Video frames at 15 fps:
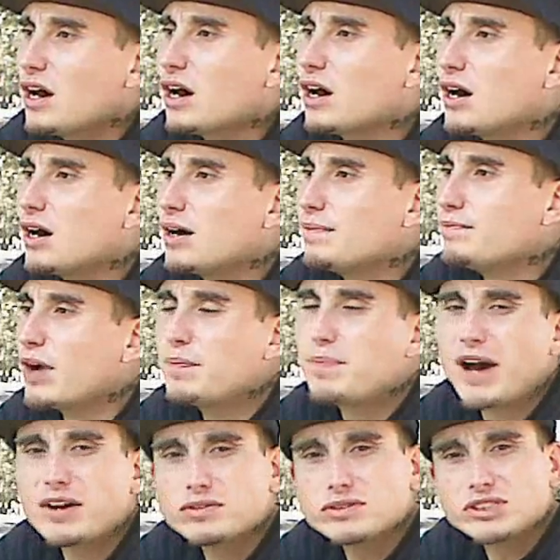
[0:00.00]
My
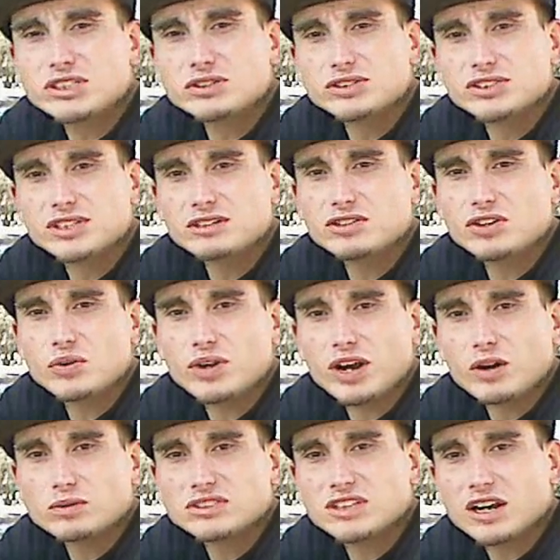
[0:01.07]
battle's still set to go
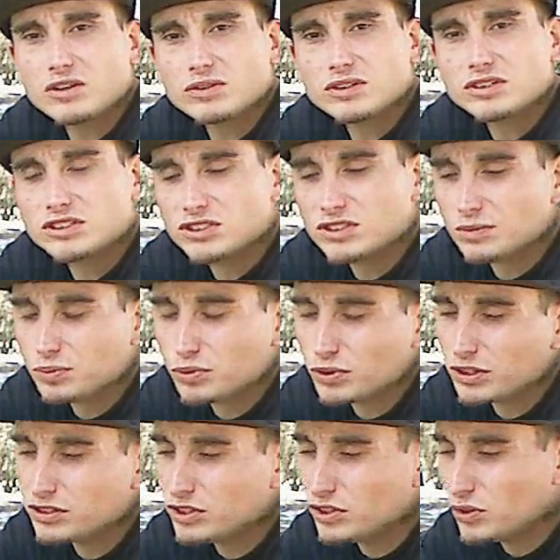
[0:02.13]
down with Sacrilege at some
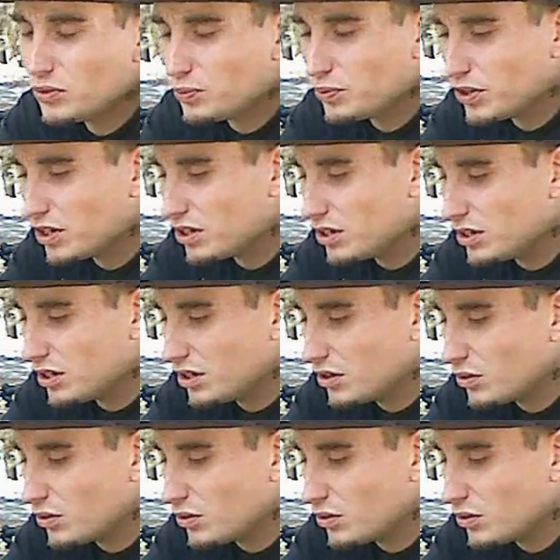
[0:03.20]
point, too, but...